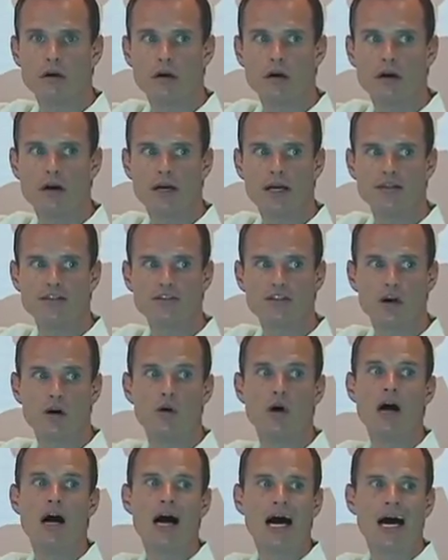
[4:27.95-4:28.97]
All right,
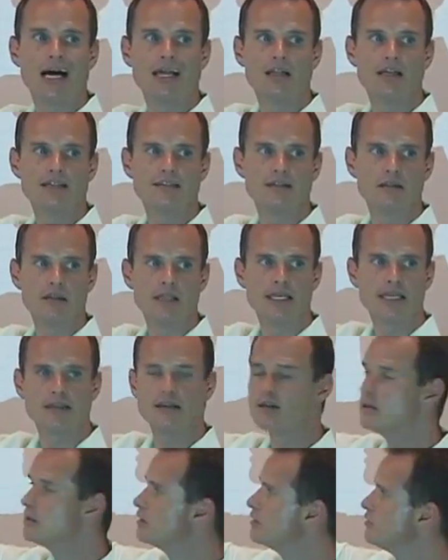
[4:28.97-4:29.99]
so I like to
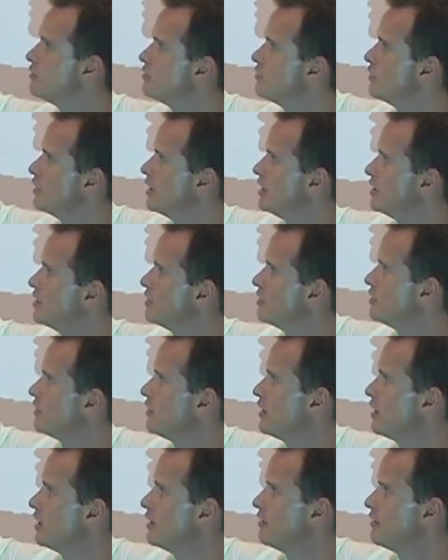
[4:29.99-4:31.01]
link to each of
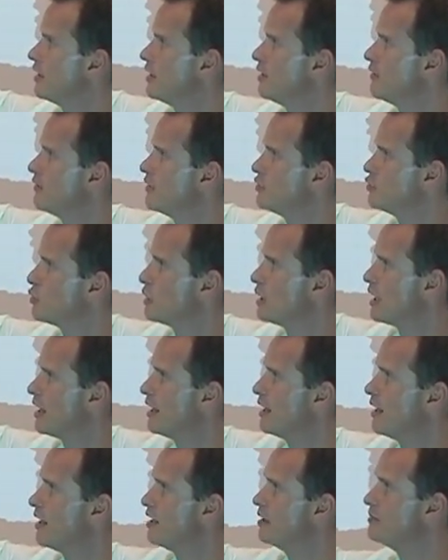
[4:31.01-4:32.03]
the individual
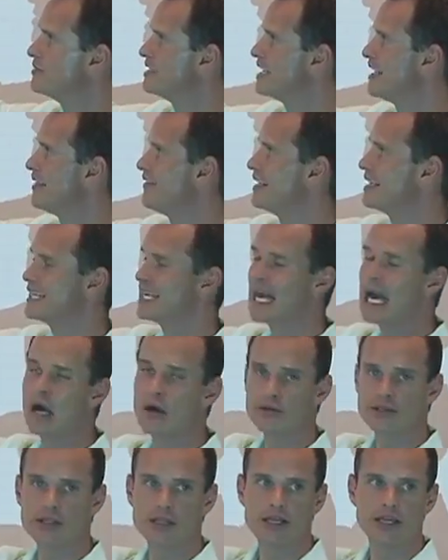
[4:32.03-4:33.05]
line items and then
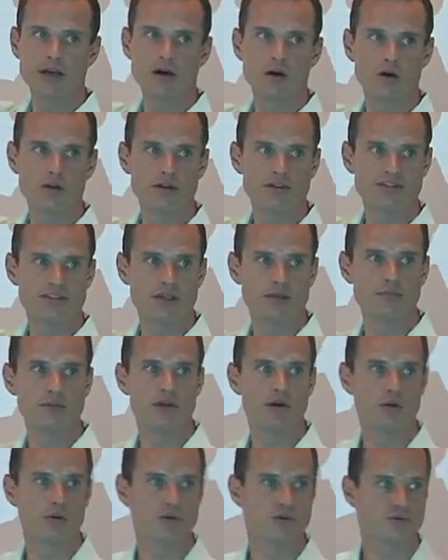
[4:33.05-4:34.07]
calculate all the
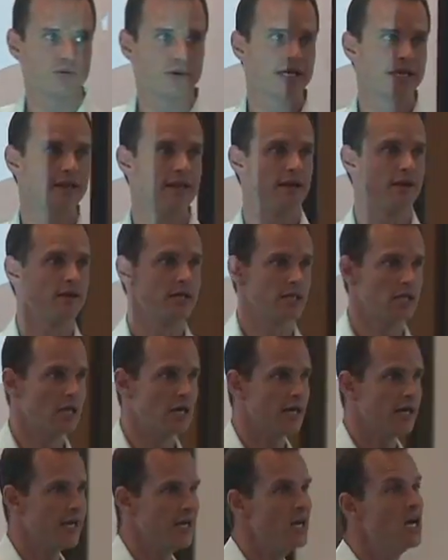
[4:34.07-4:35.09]
subtotals right there in
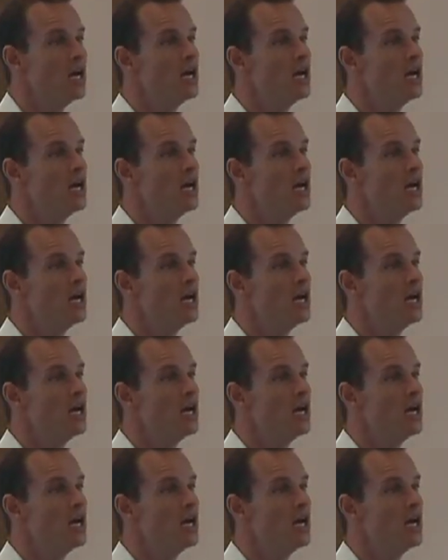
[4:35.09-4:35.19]
line.